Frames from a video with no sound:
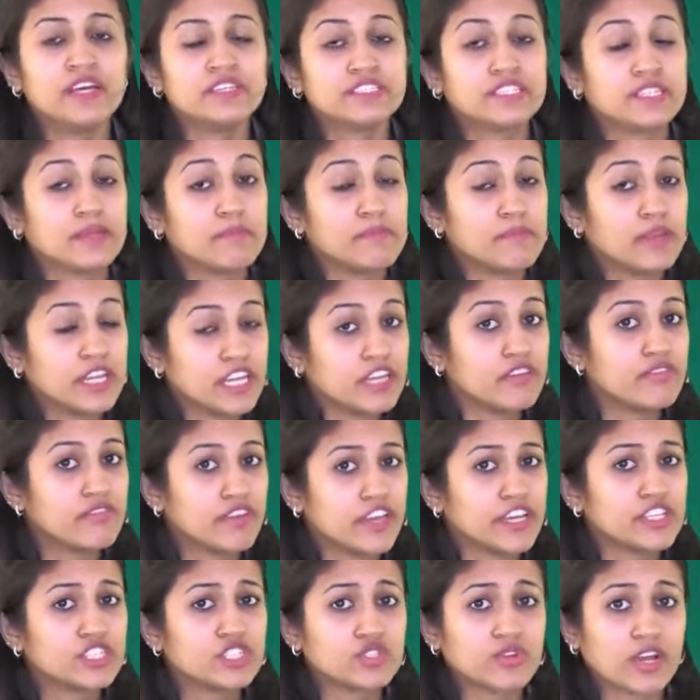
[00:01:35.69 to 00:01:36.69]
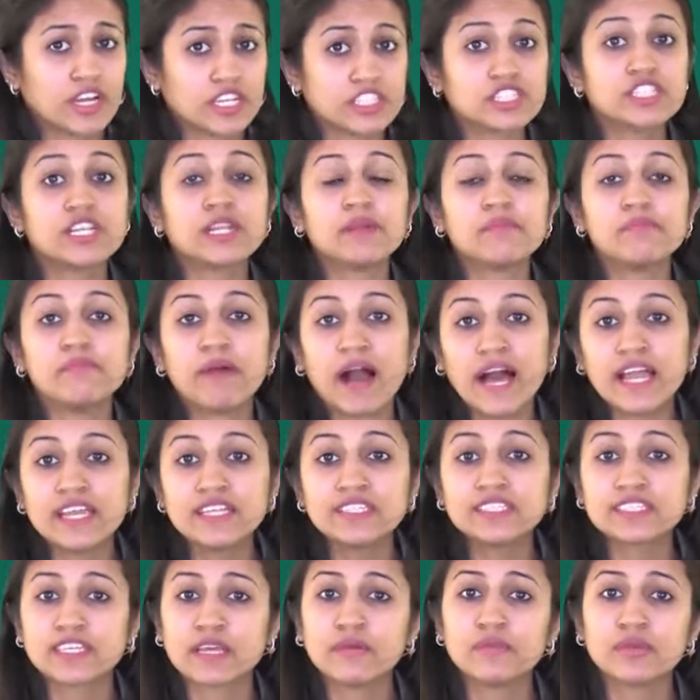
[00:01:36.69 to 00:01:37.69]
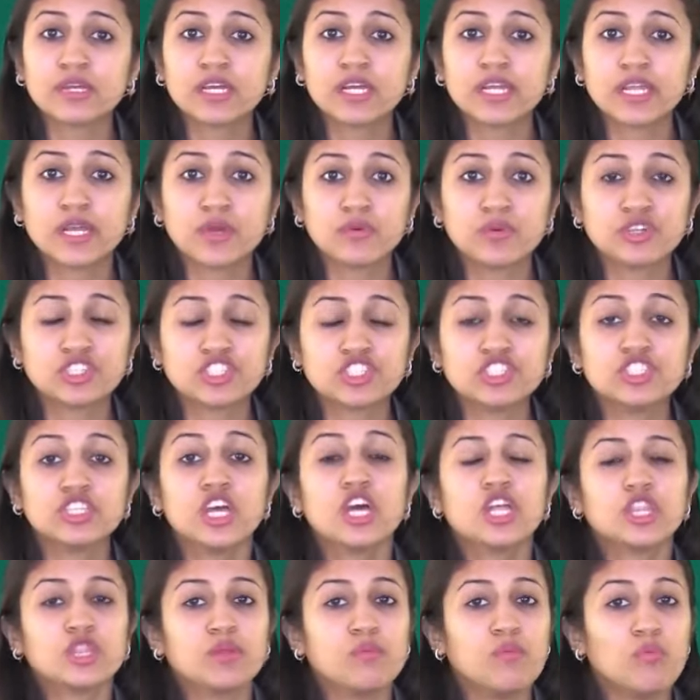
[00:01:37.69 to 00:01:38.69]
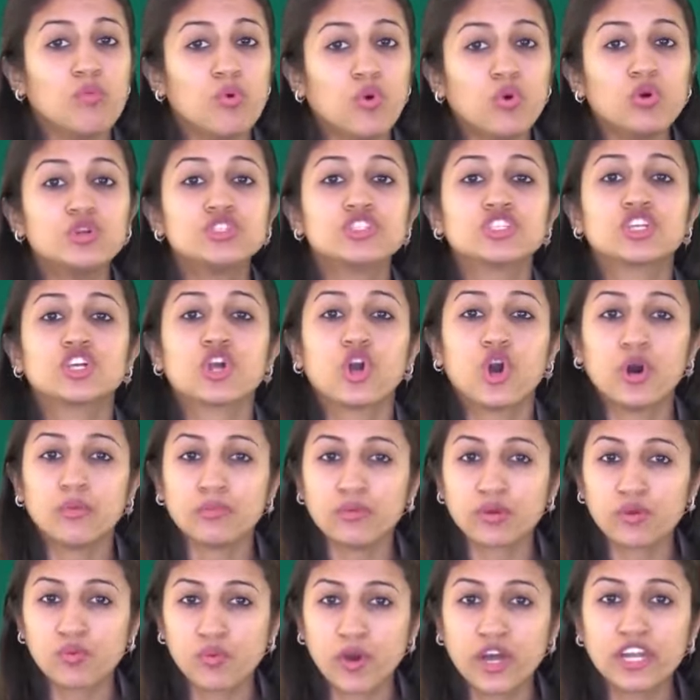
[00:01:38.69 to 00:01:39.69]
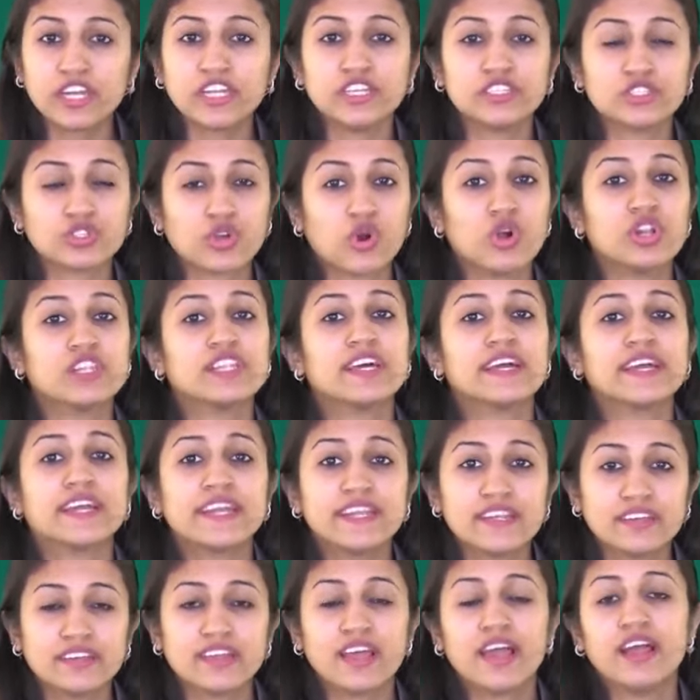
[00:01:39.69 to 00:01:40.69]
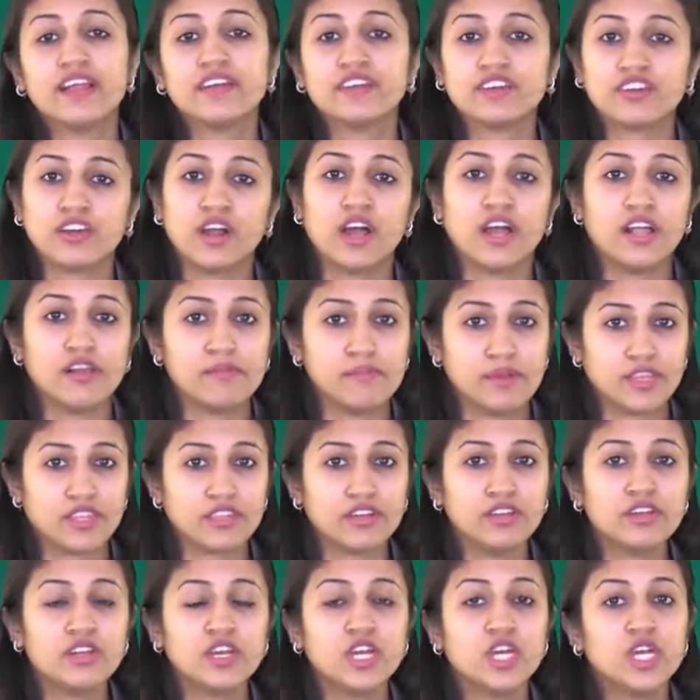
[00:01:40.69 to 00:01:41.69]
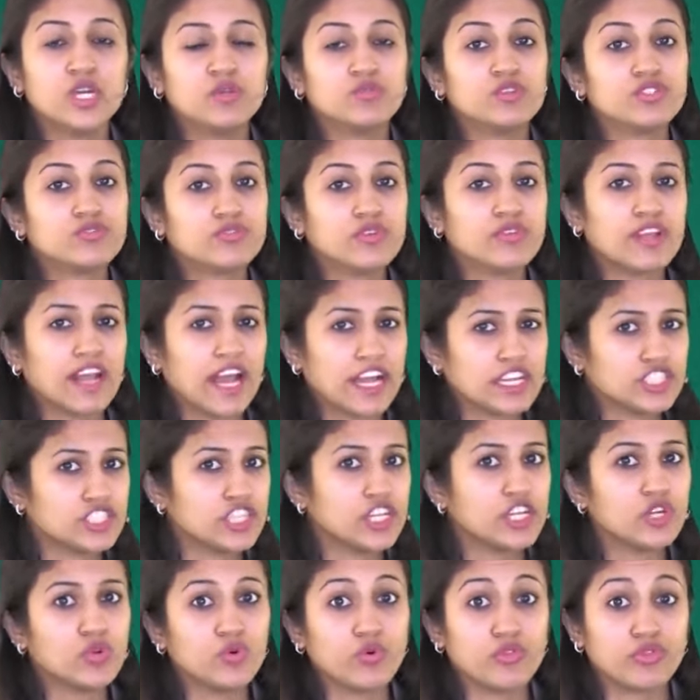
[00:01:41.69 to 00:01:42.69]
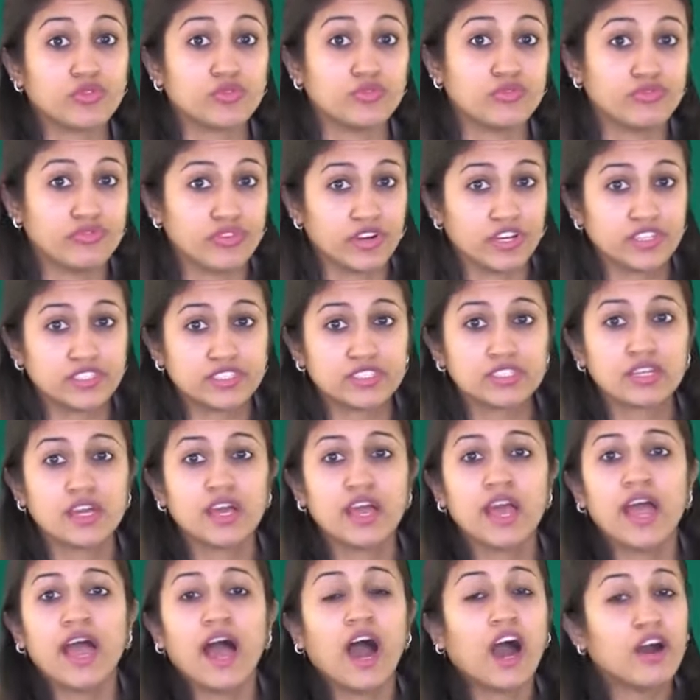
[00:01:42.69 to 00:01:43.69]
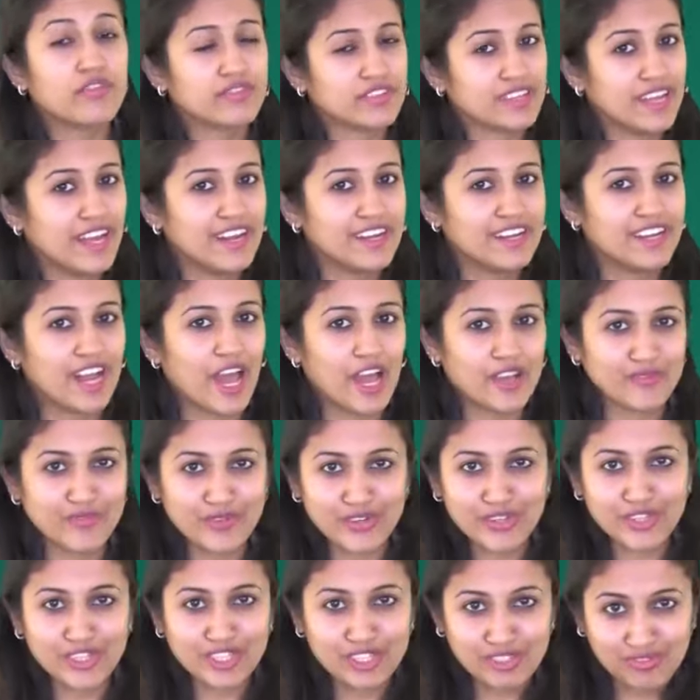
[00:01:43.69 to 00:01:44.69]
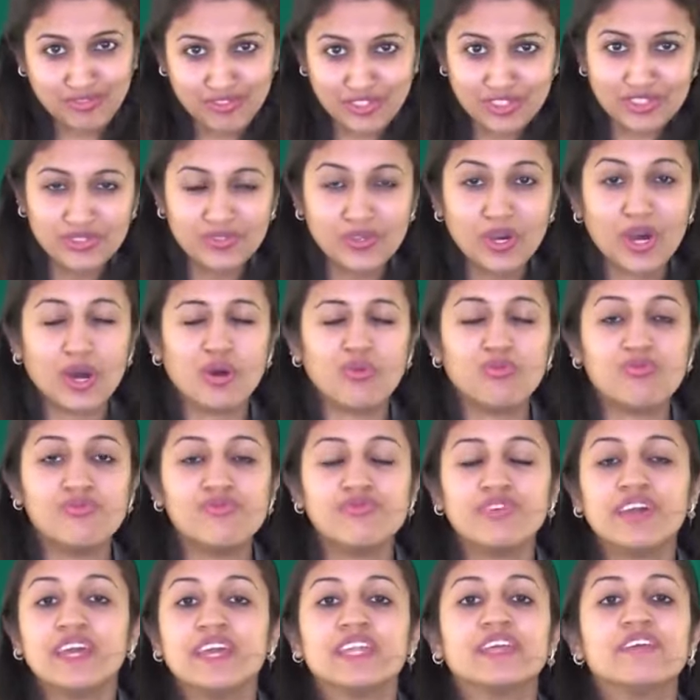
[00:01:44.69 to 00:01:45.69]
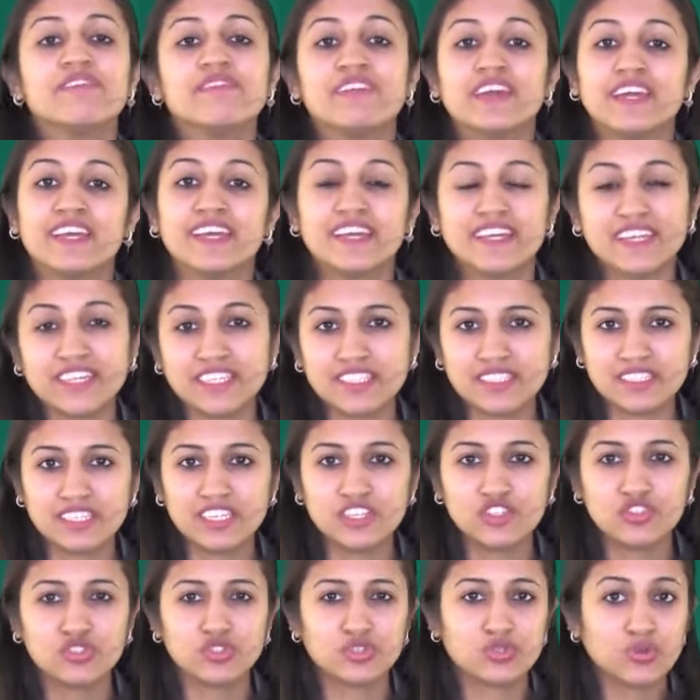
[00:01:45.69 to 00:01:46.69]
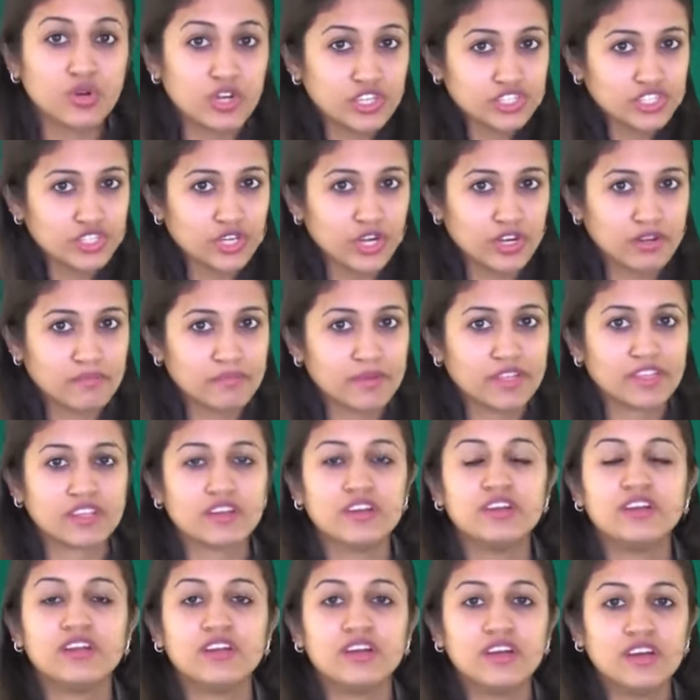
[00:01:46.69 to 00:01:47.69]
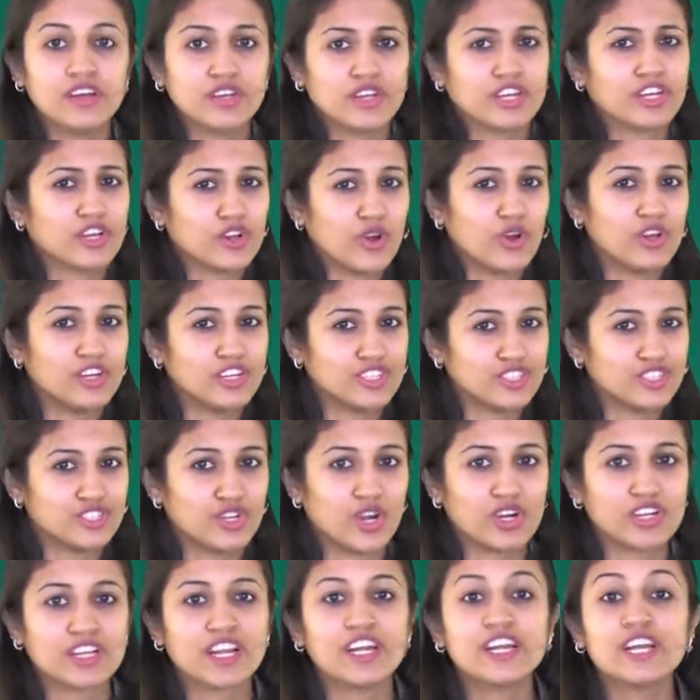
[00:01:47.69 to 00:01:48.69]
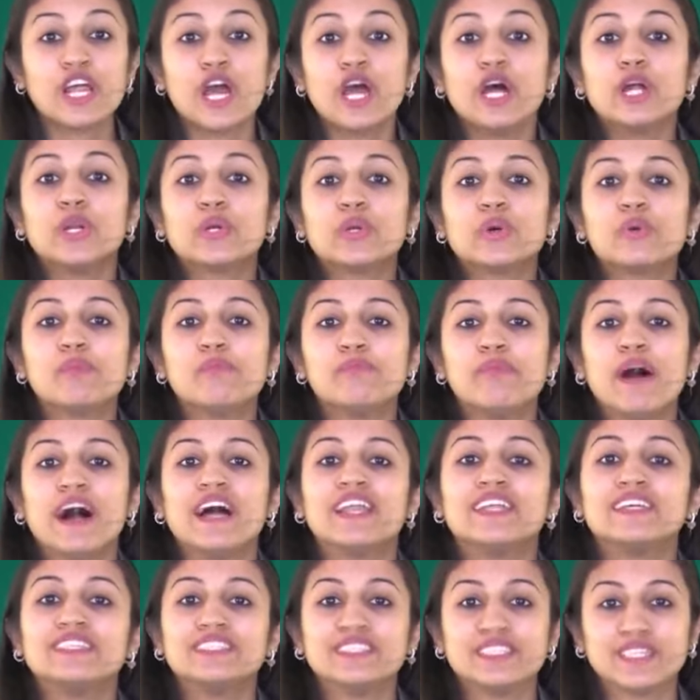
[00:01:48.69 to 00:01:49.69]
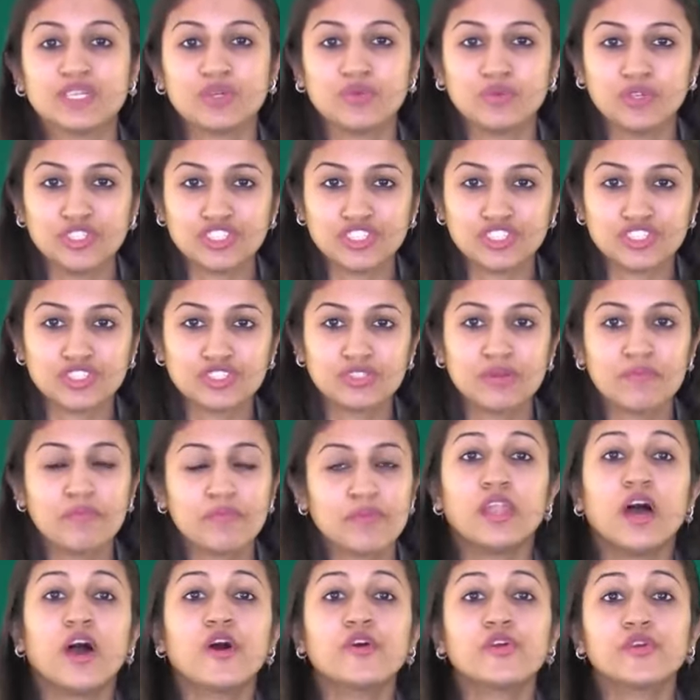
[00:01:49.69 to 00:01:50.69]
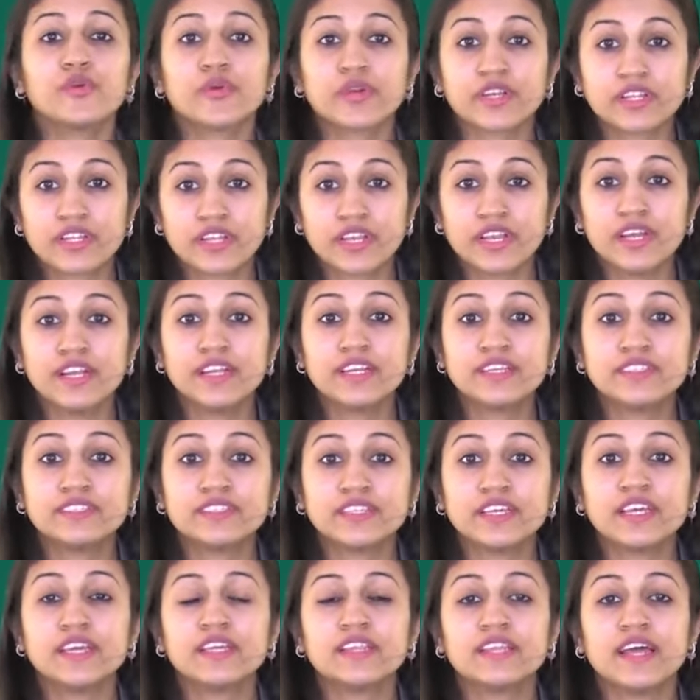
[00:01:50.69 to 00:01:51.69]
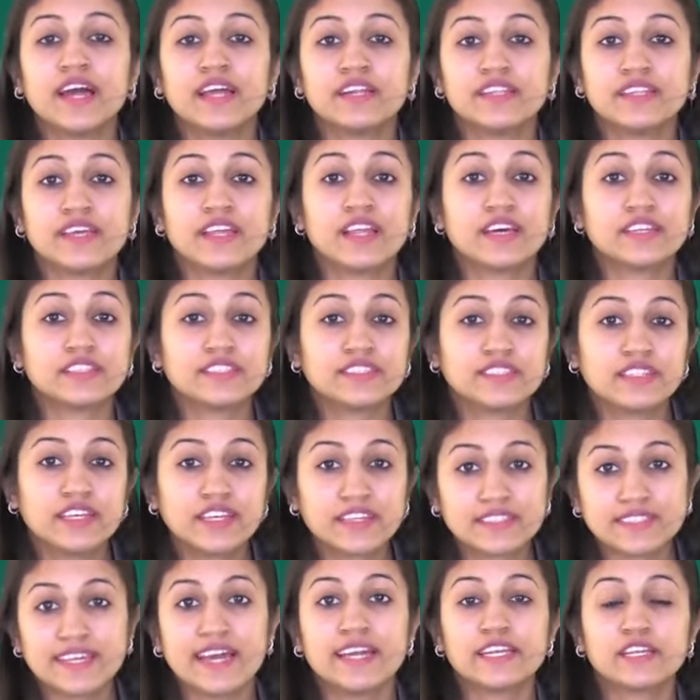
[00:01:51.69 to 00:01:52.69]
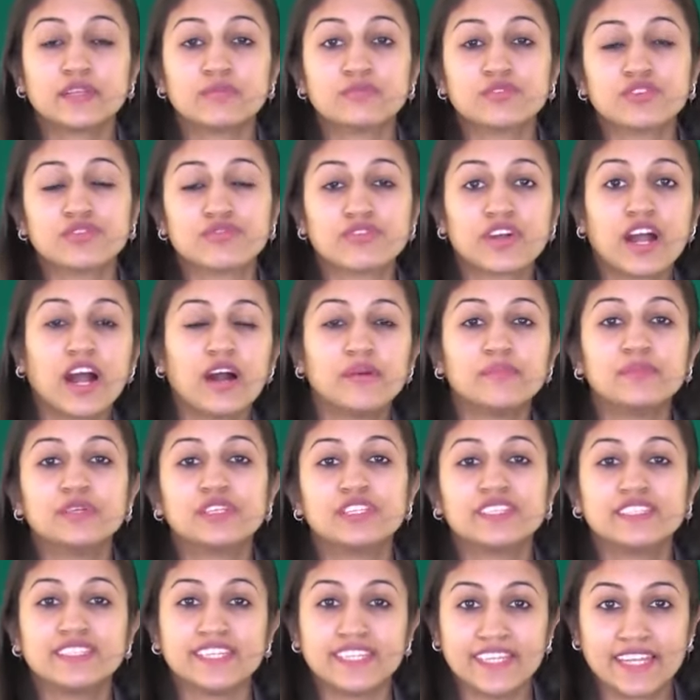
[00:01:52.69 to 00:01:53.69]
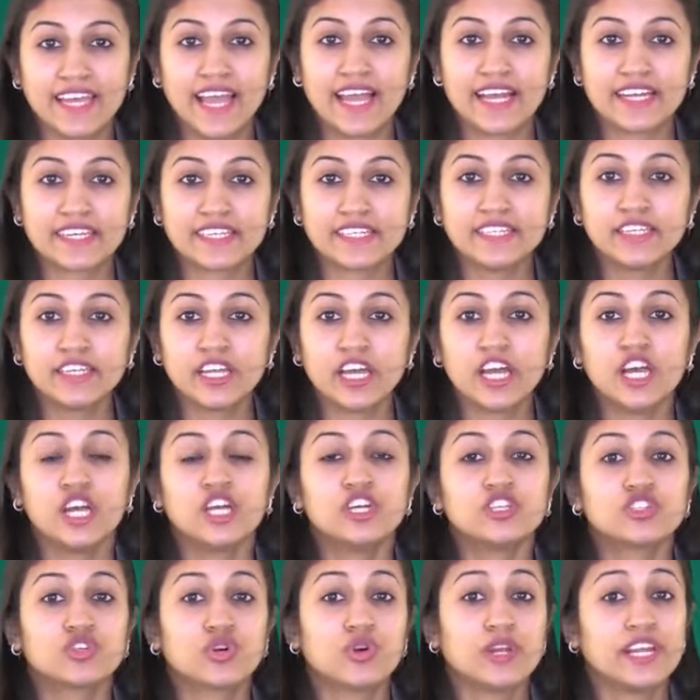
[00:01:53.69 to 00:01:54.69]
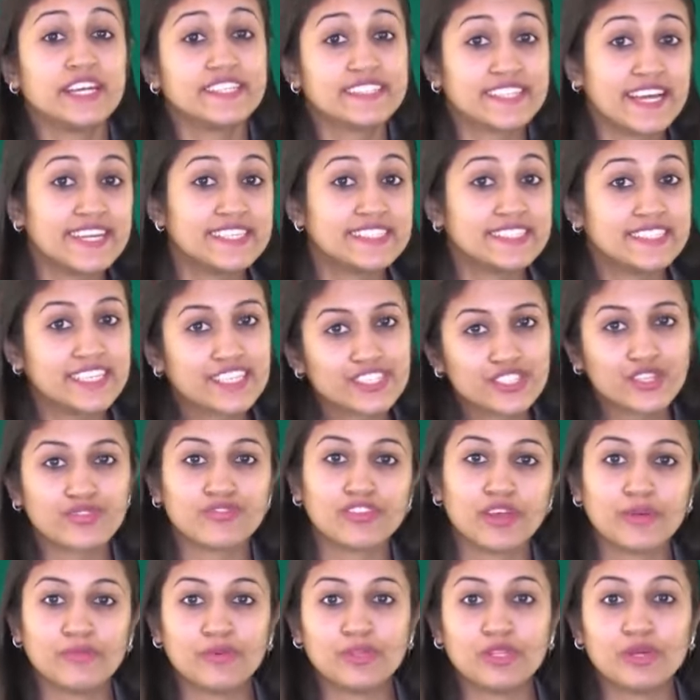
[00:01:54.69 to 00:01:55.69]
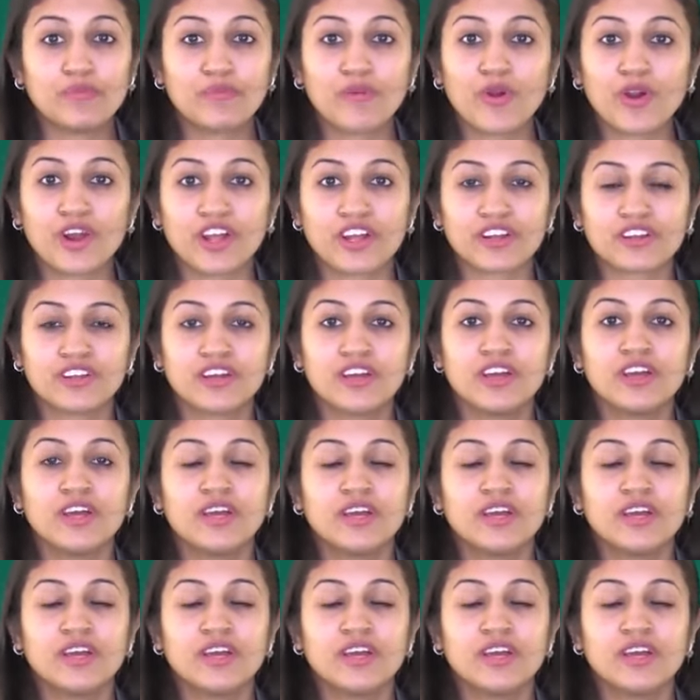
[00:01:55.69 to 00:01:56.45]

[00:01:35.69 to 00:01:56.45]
See, there are many ways to actually balance chemical equation. The most common one is called the hit and trial method, which we will actually go through first. After that, I'm going to give you a very, very easy, sure shot method you can call it a shortcut to balance equations. Now you can clearly see that there are six atoms of carbon in the reactant. So let's add six of them in the product.